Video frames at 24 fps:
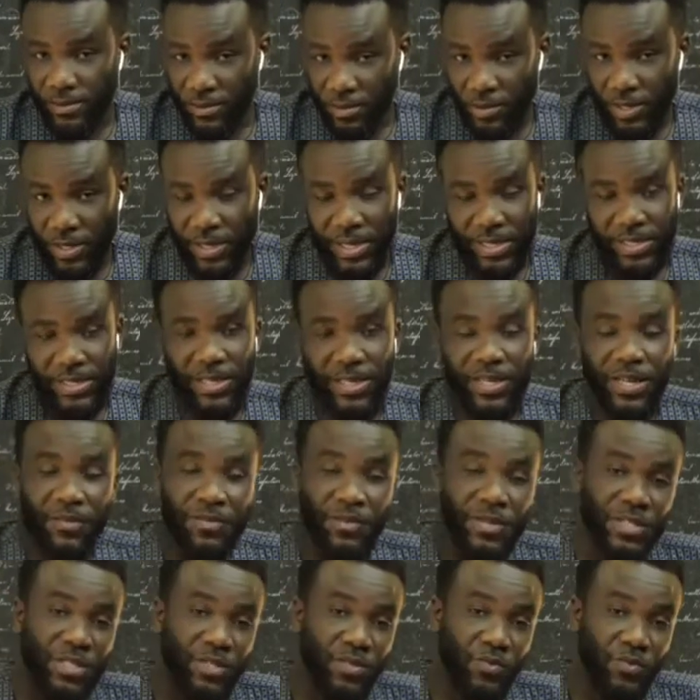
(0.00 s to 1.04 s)
You understand the
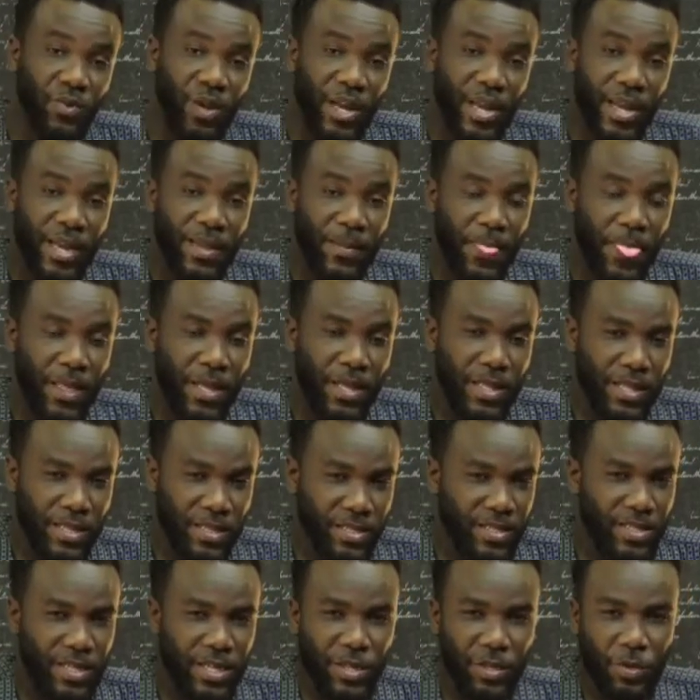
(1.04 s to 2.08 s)
reason why
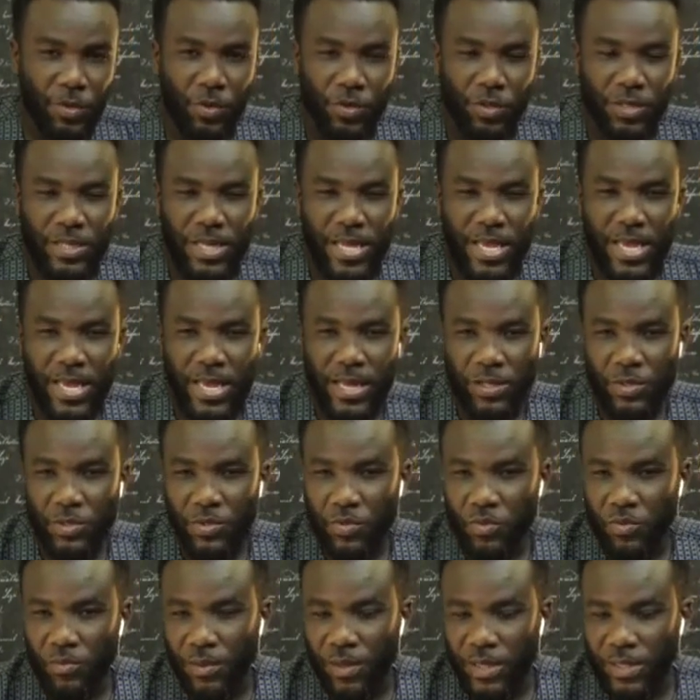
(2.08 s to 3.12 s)
this year you don't hear
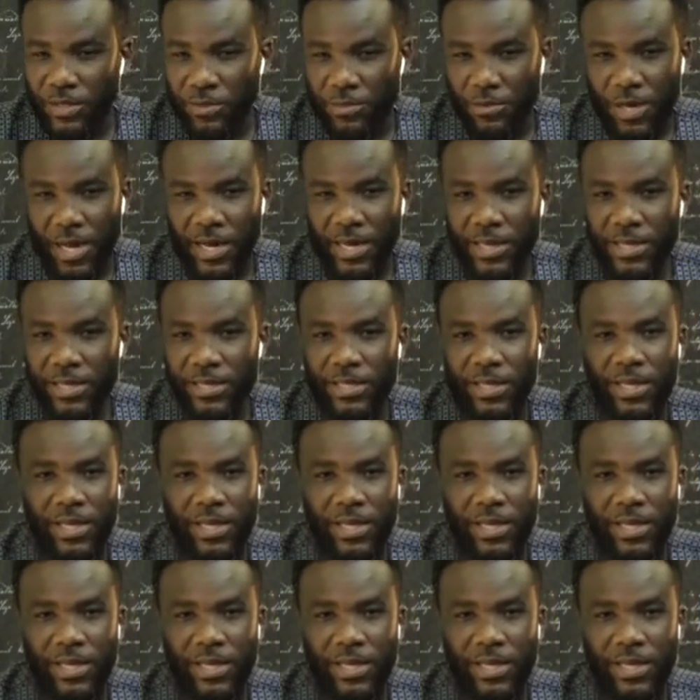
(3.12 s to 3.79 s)
too much rallies,